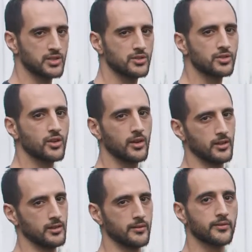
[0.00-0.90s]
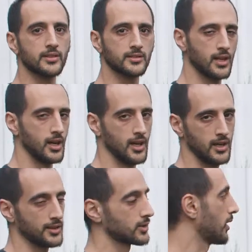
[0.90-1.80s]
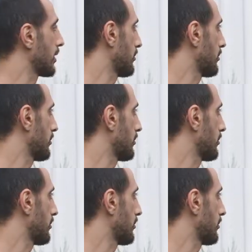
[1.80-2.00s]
just to show you the difference. It's quite